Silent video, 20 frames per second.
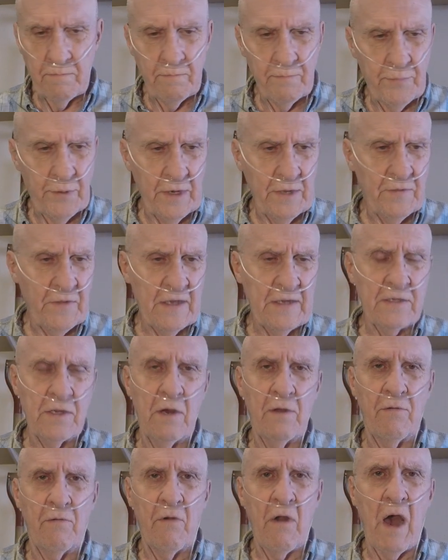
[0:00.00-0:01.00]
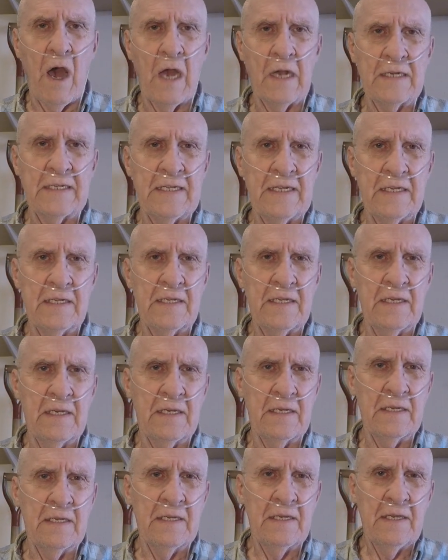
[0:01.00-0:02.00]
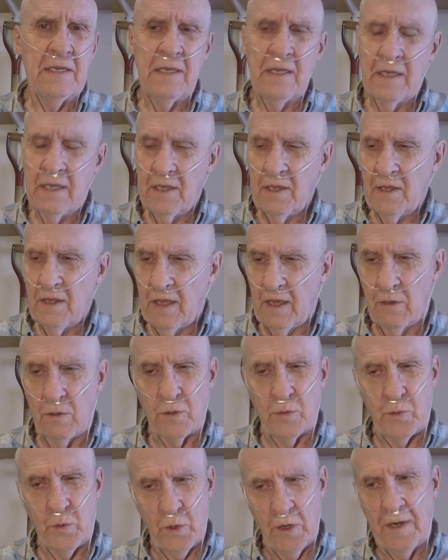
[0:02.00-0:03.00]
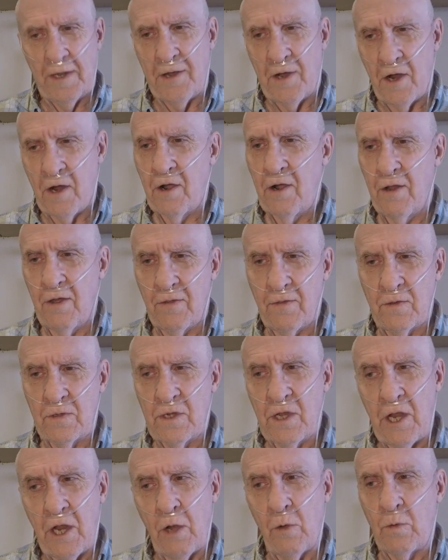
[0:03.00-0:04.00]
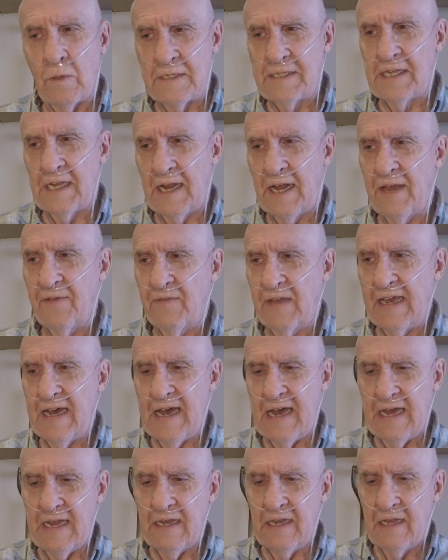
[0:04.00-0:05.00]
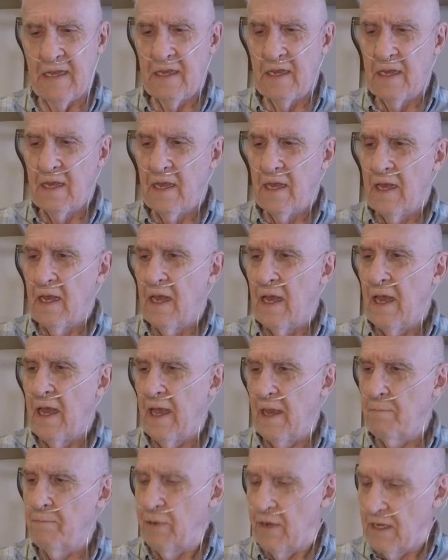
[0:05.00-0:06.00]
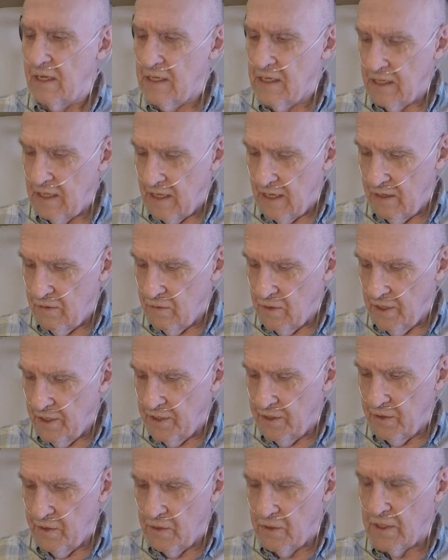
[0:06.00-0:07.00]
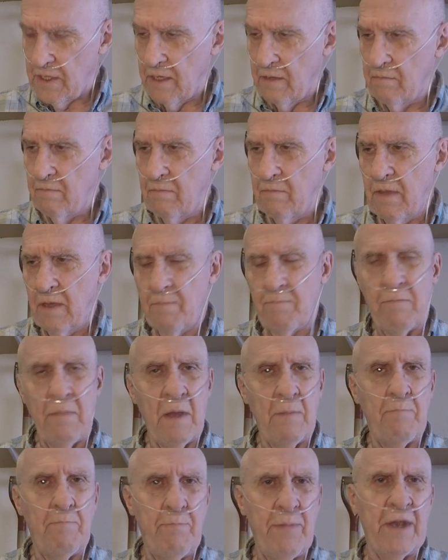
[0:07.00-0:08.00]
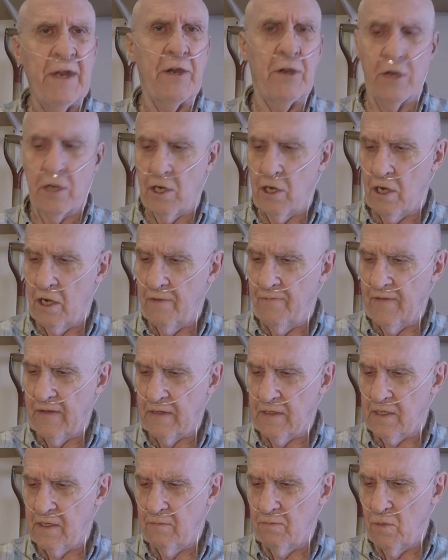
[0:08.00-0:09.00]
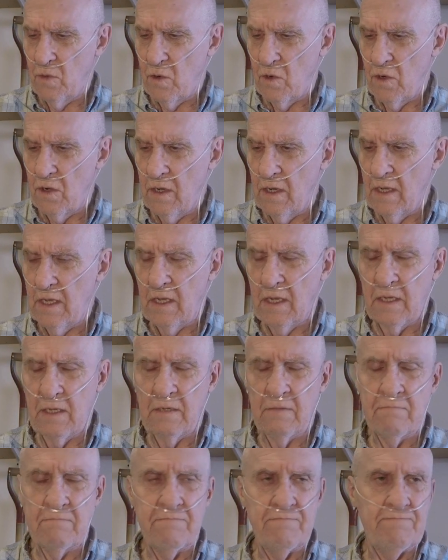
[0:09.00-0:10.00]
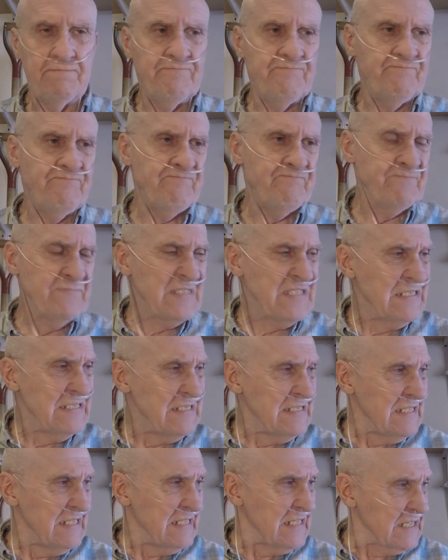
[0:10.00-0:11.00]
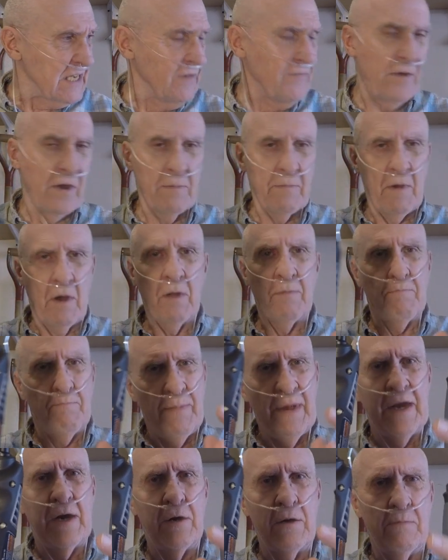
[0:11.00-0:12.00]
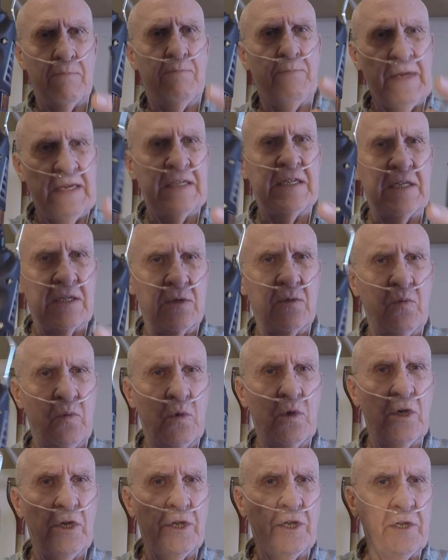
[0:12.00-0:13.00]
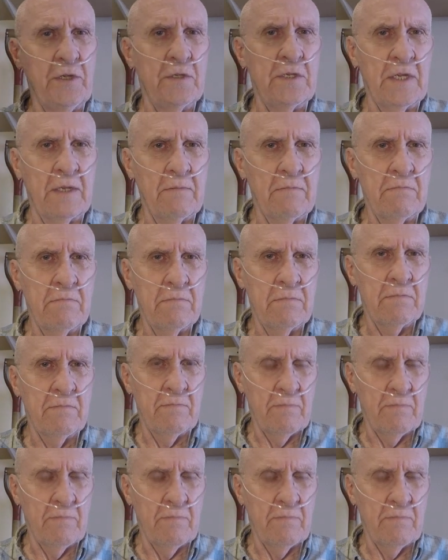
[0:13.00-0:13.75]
putting things on rocks. That was really hard on those little ones that I've got. And plus I want to do some bigger carving, some more stuff on bigger pieces of wood using